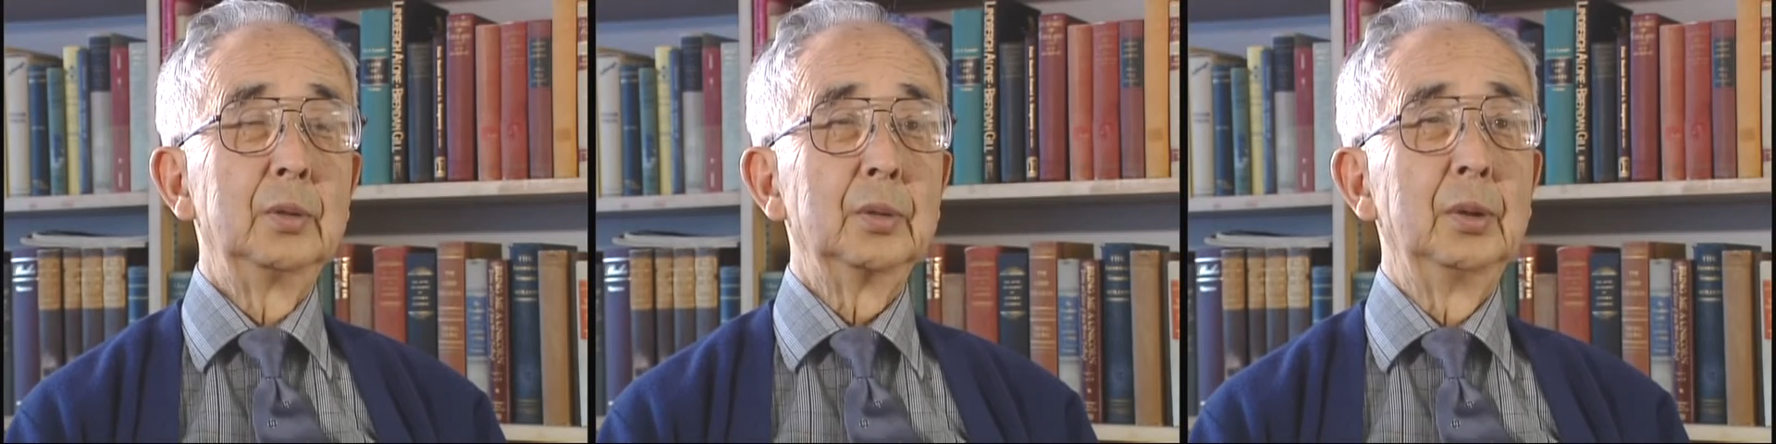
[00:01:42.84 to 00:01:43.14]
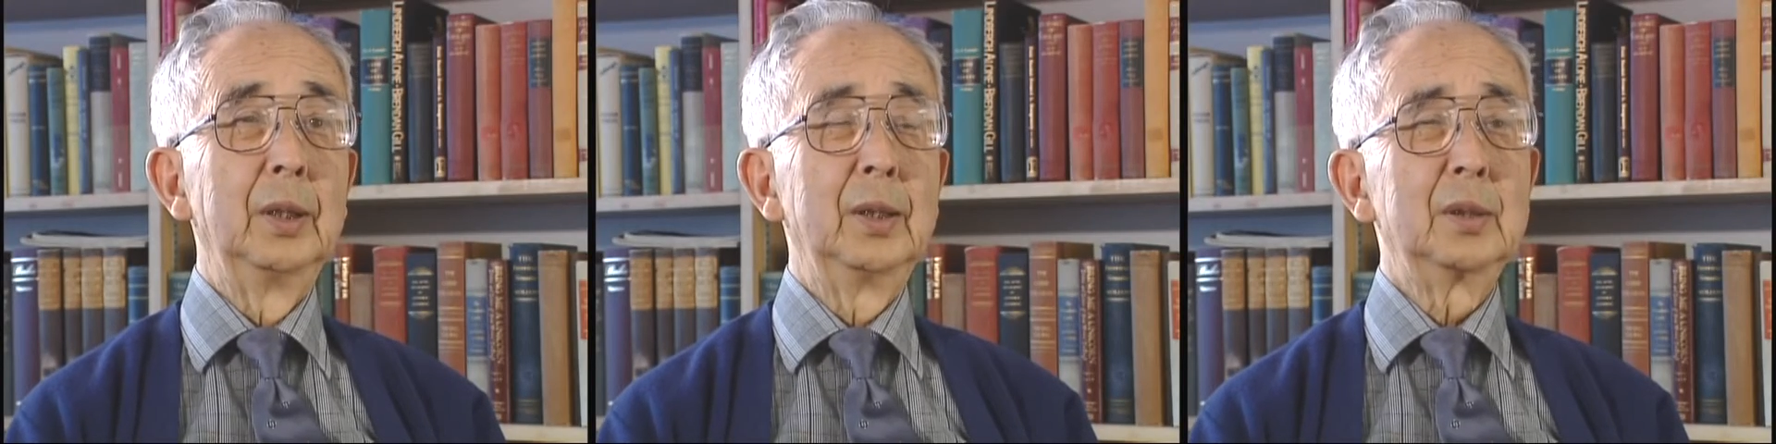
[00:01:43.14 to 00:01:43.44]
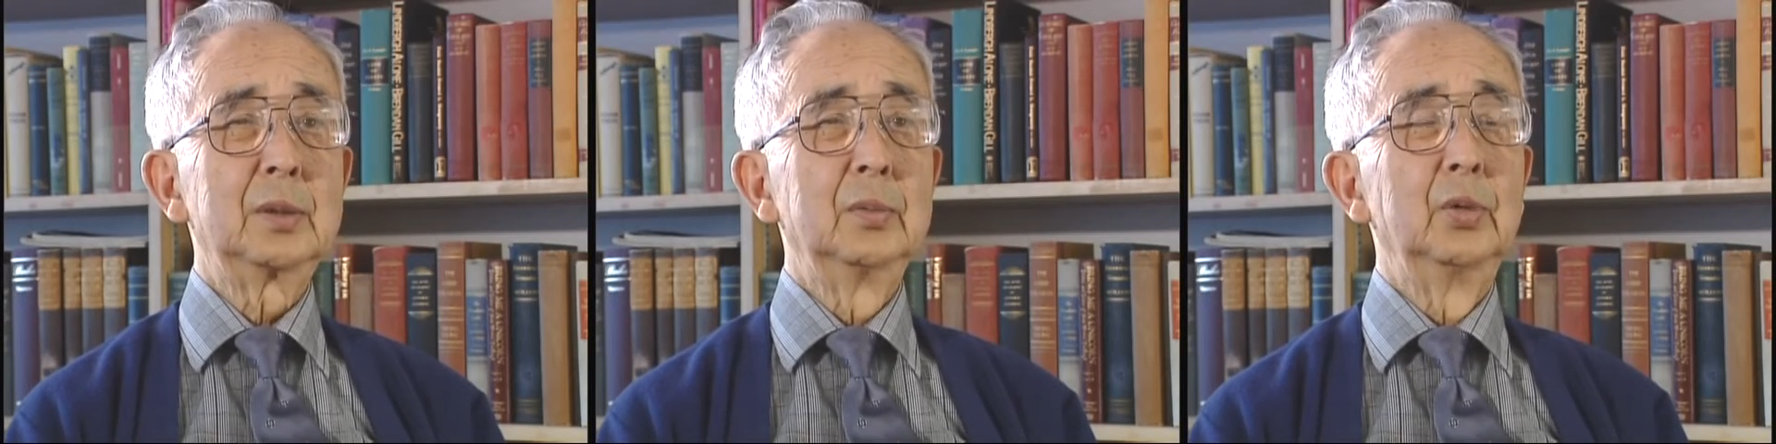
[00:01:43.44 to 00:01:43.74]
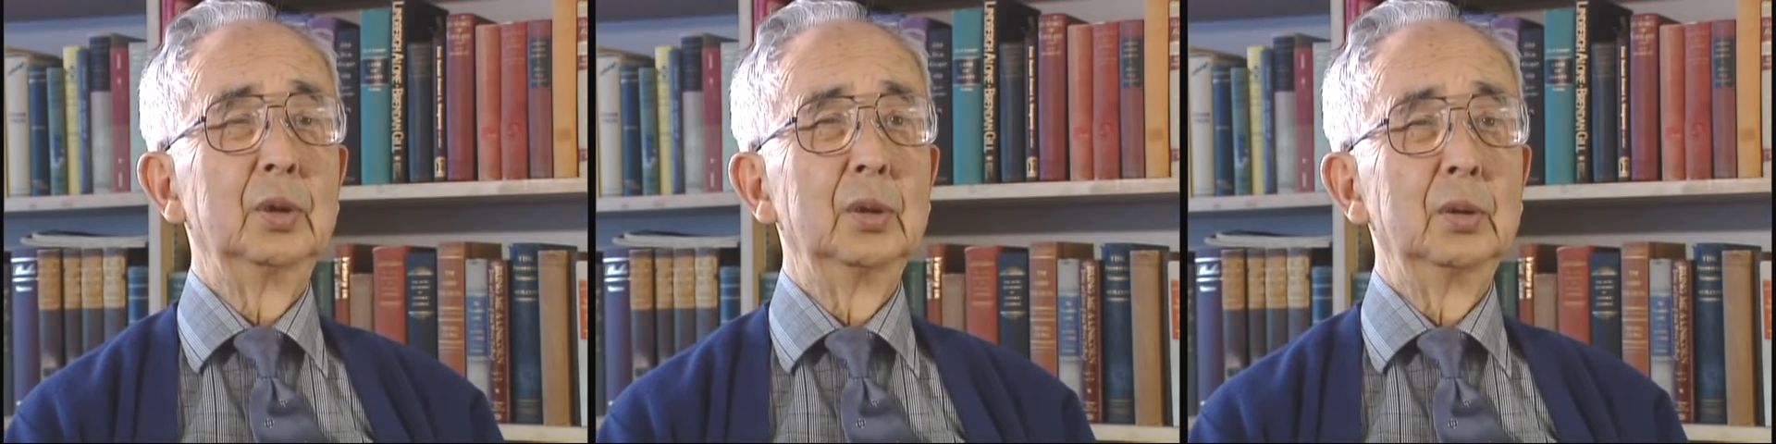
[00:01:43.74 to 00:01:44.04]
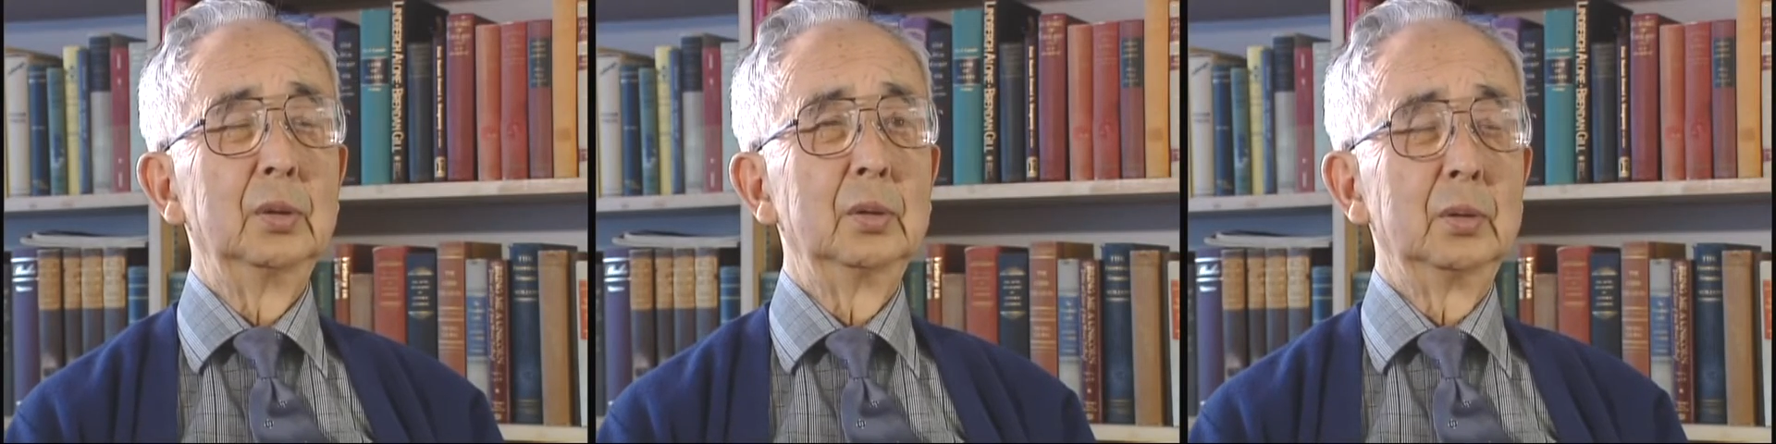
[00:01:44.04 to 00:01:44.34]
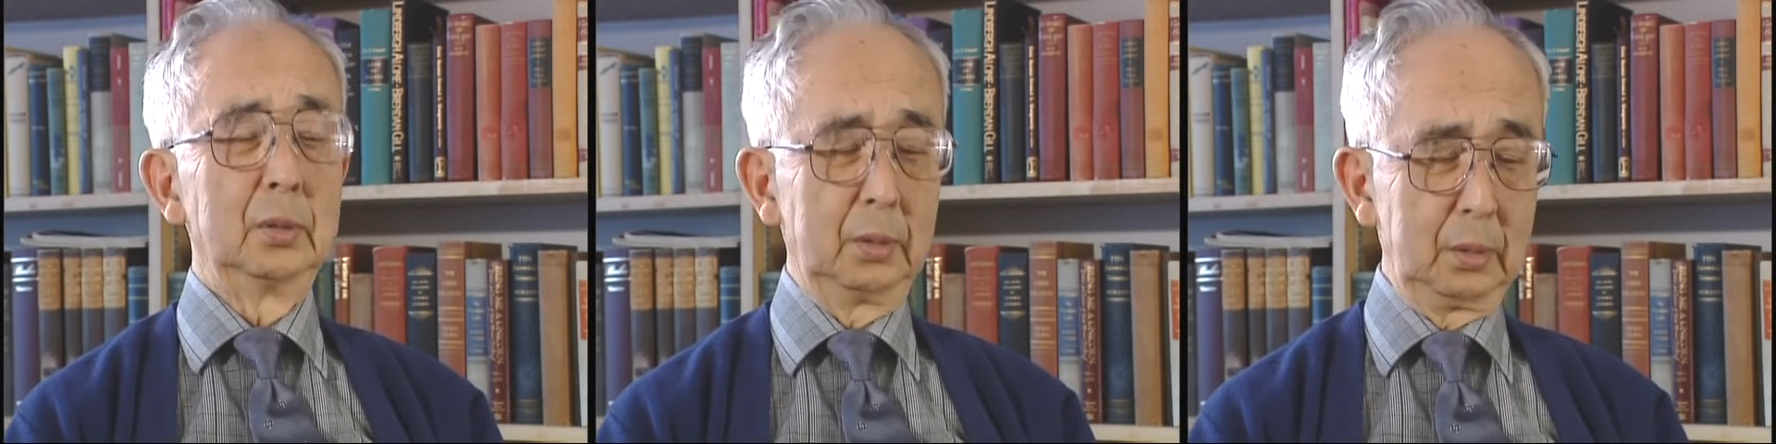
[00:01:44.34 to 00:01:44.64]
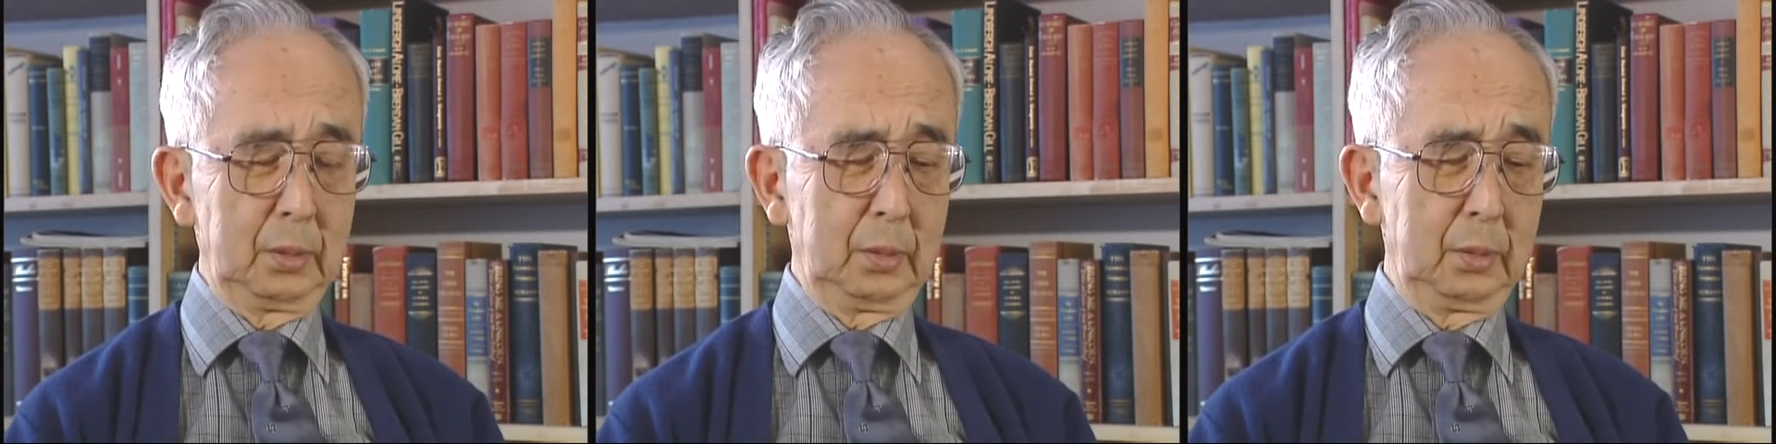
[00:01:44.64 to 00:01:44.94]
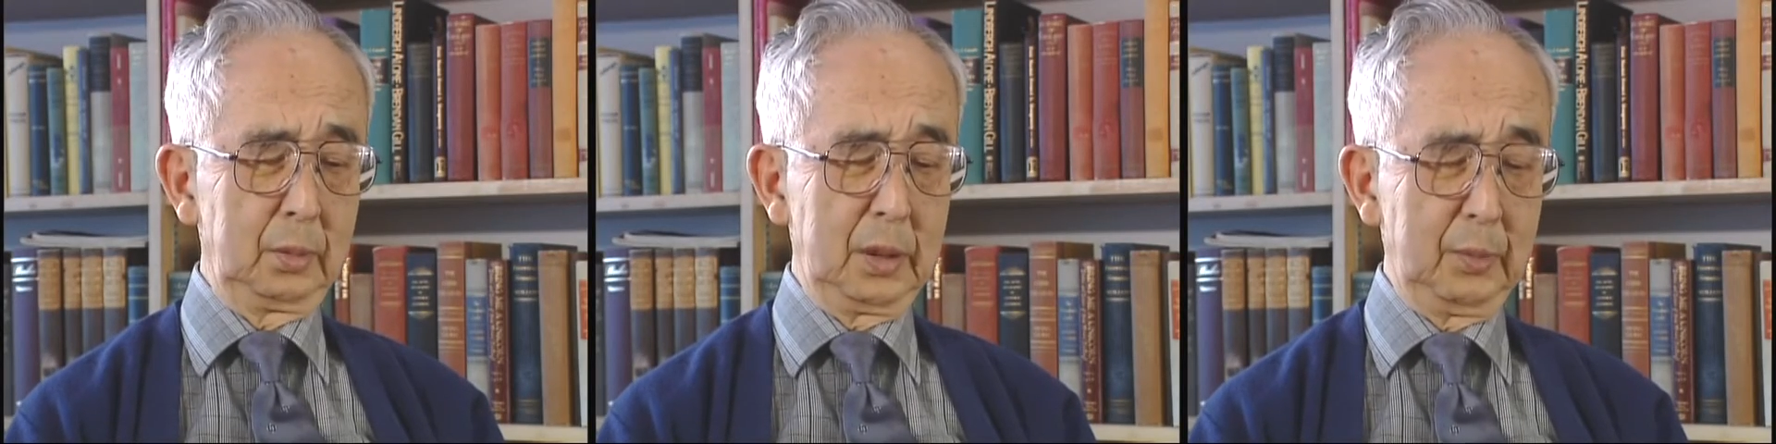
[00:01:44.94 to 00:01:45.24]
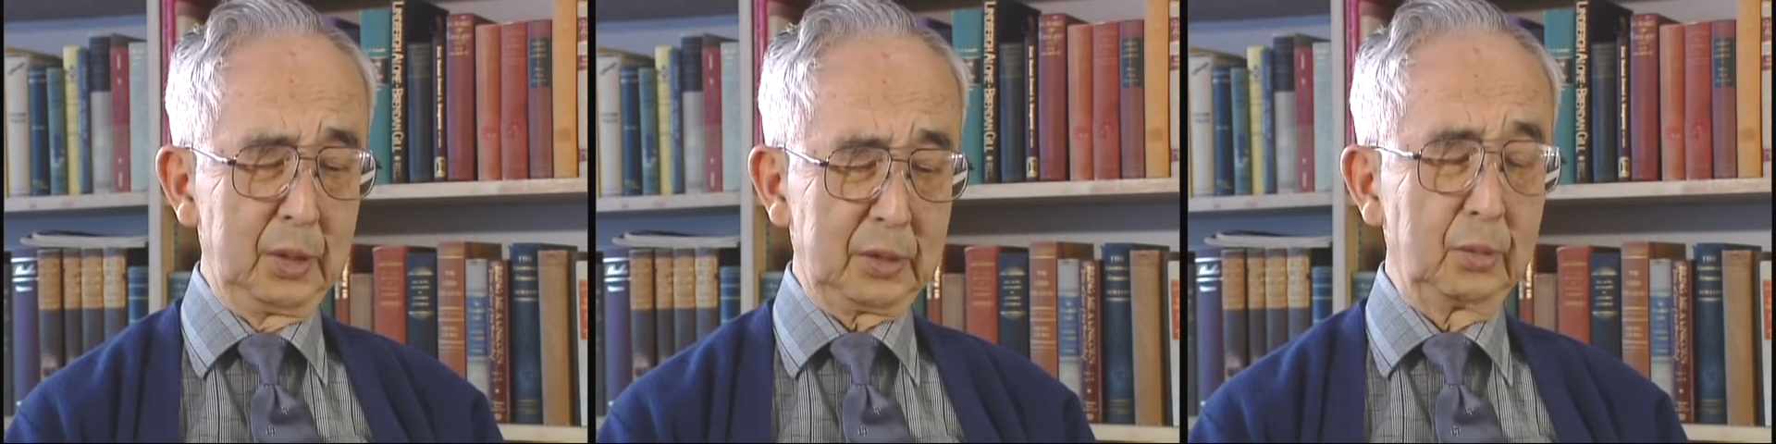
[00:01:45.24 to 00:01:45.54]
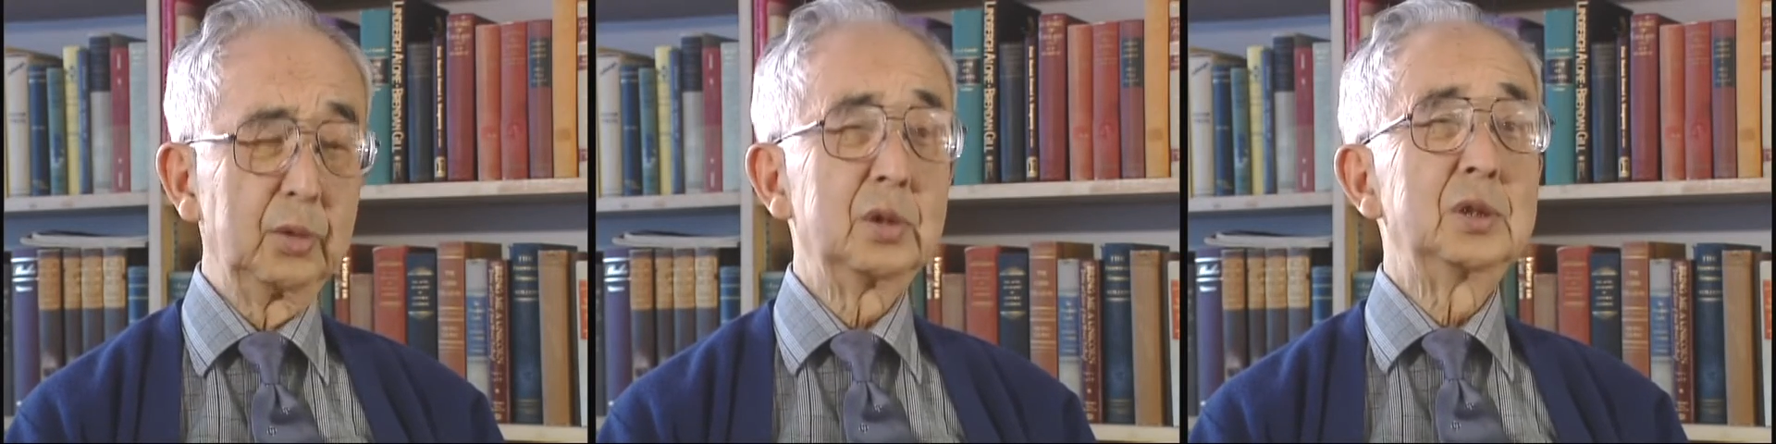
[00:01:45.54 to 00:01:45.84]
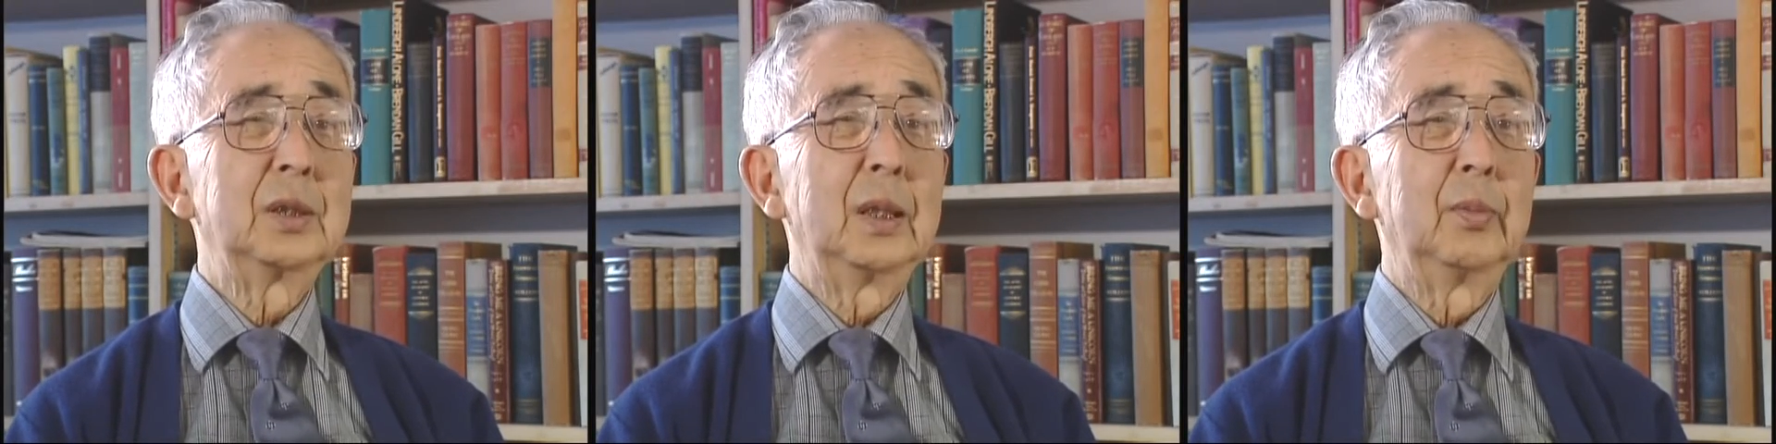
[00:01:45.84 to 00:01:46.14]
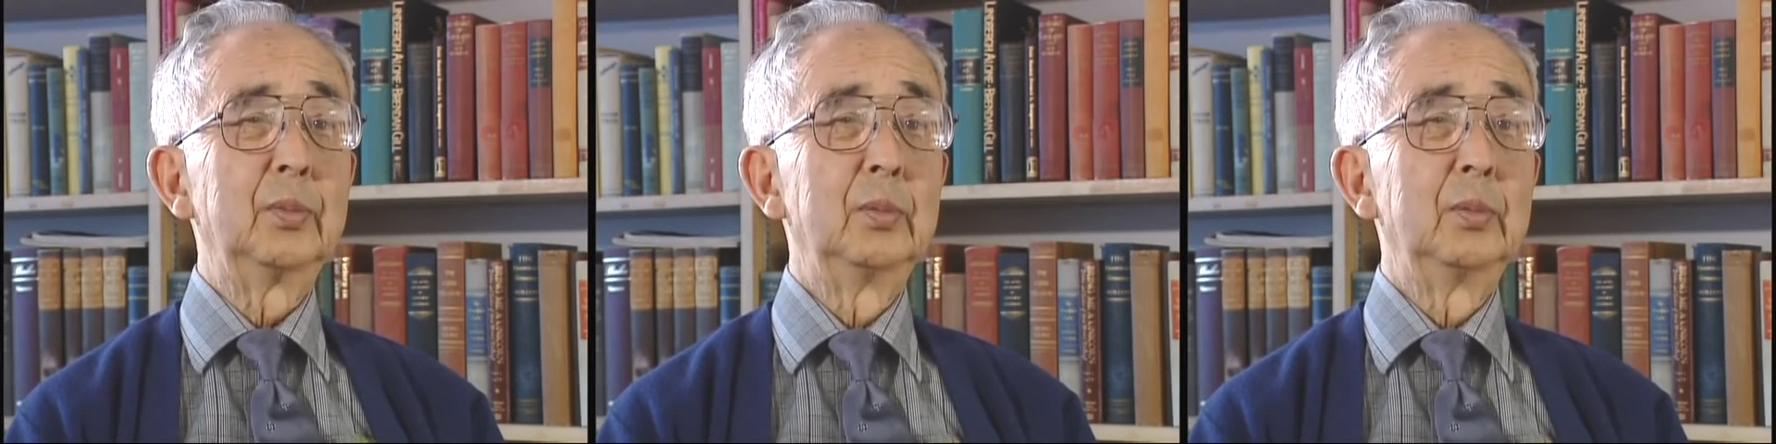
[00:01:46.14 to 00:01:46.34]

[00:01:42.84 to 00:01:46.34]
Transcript: So I asked him, well, well, how about the word Jap?